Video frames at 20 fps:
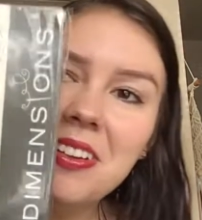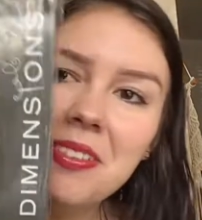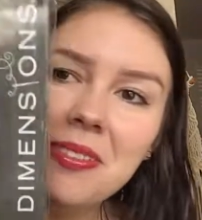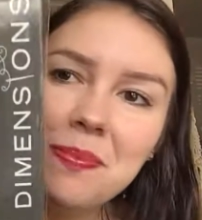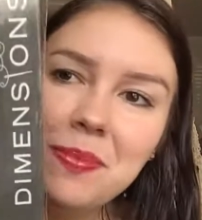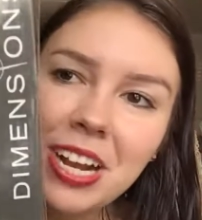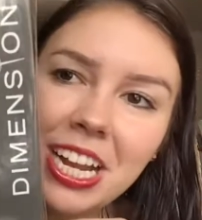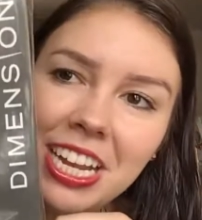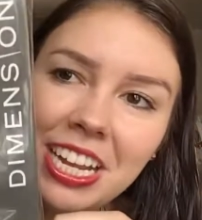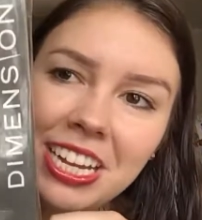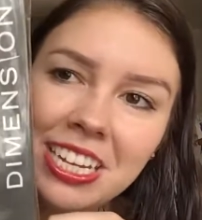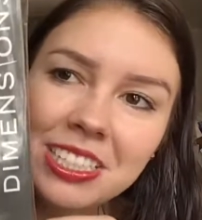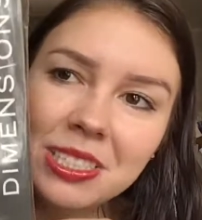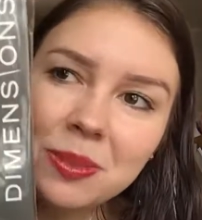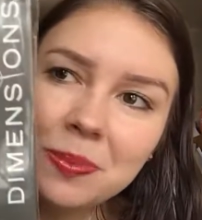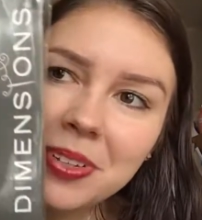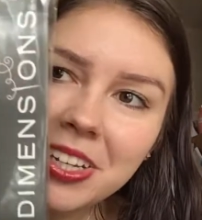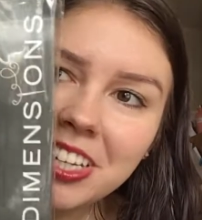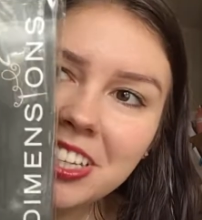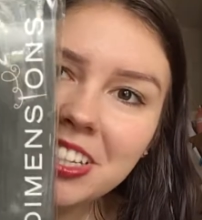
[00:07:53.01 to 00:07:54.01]
my
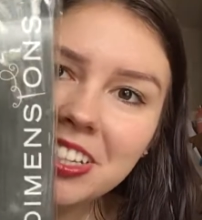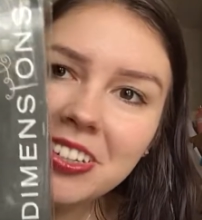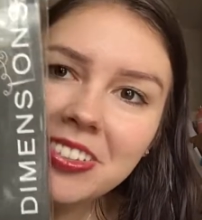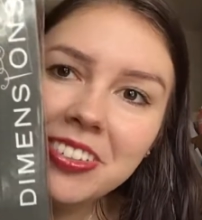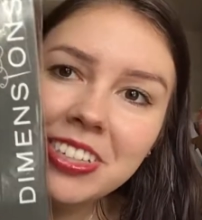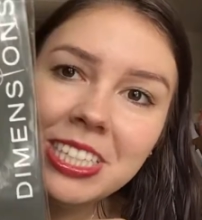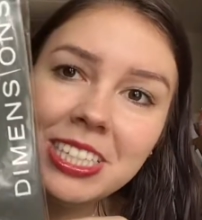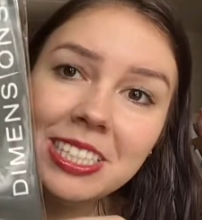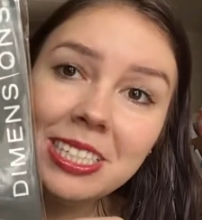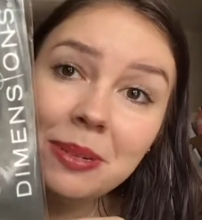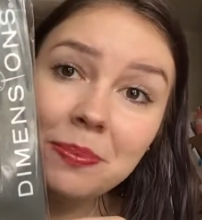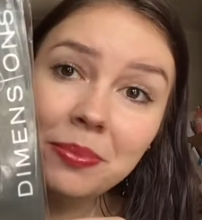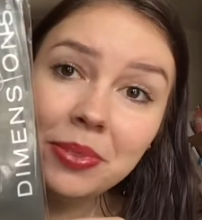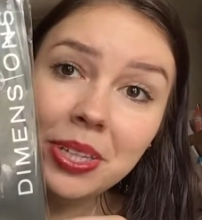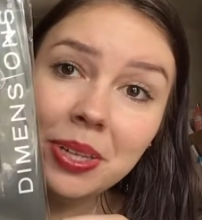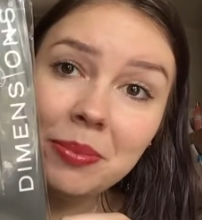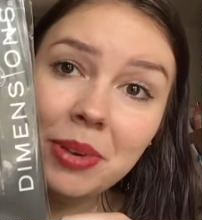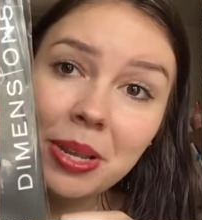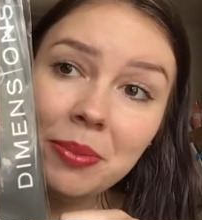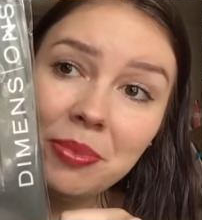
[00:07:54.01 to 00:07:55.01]
husband, who was
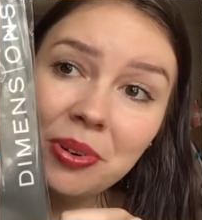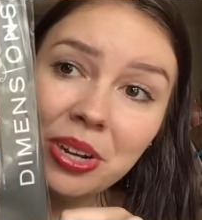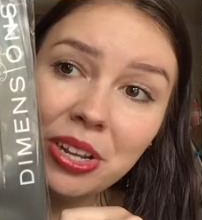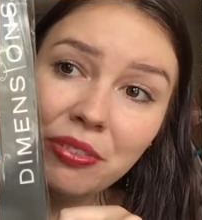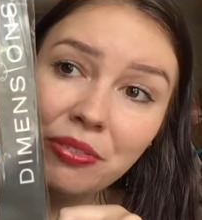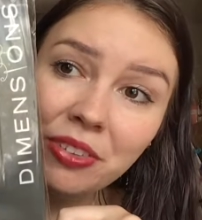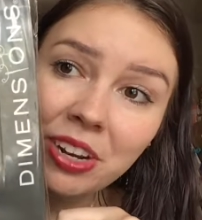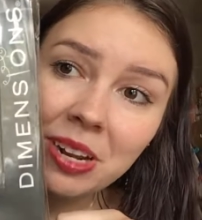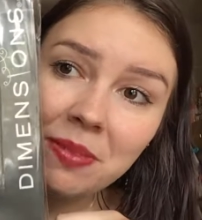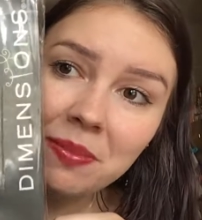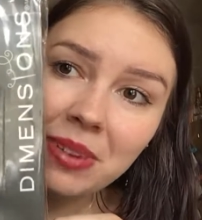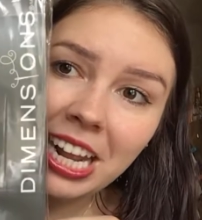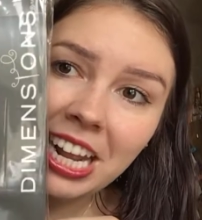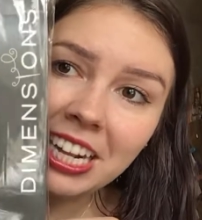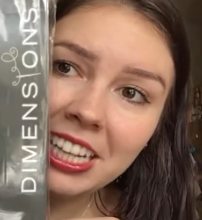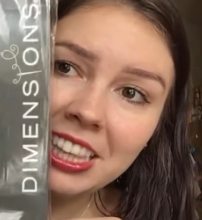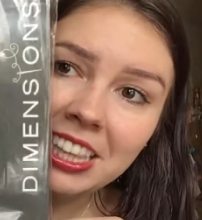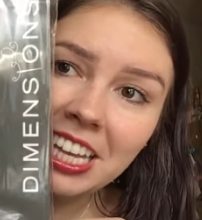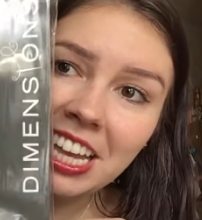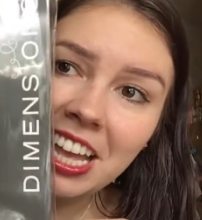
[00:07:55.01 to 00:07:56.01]
simply my boyfriend
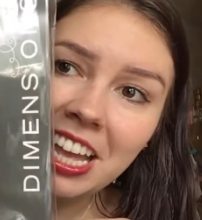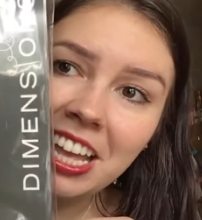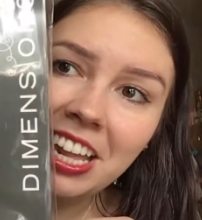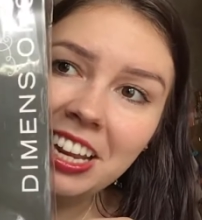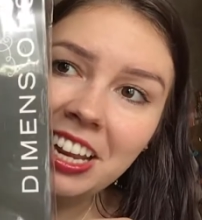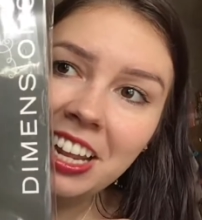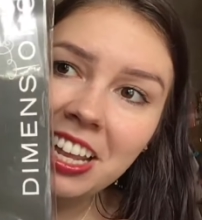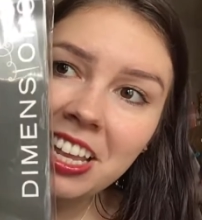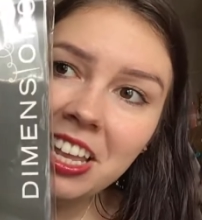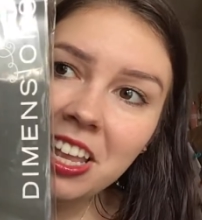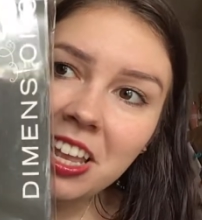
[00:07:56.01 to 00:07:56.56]
back then,